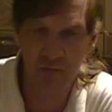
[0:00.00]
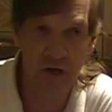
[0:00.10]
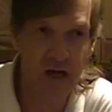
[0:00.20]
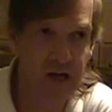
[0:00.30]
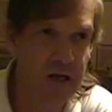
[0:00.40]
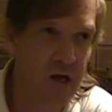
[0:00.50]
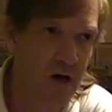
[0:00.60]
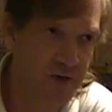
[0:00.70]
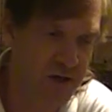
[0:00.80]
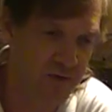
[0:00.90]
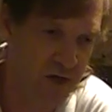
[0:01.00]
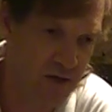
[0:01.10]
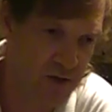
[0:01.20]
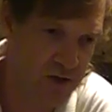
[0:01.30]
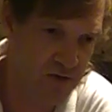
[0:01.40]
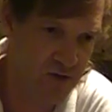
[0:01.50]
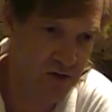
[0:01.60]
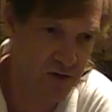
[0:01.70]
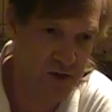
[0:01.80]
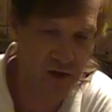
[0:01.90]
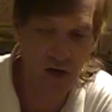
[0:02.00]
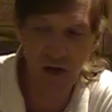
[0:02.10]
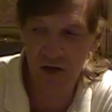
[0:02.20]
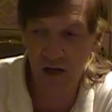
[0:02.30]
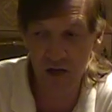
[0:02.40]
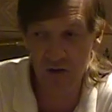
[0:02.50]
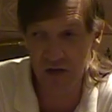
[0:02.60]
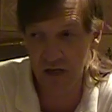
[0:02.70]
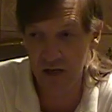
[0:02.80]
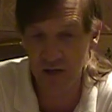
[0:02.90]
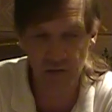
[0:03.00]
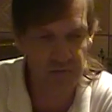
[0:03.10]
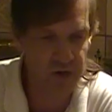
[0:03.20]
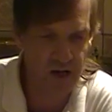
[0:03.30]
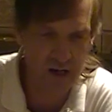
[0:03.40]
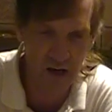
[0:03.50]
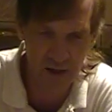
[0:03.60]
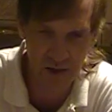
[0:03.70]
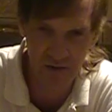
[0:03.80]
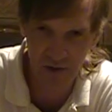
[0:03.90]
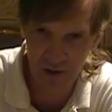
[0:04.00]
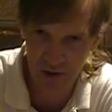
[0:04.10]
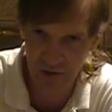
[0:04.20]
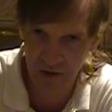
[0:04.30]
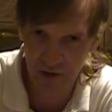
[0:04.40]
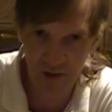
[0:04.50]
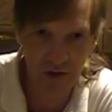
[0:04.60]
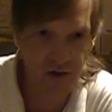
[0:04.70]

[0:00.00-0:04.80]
Play lots of instruments. Get your kid to play lots of instruments.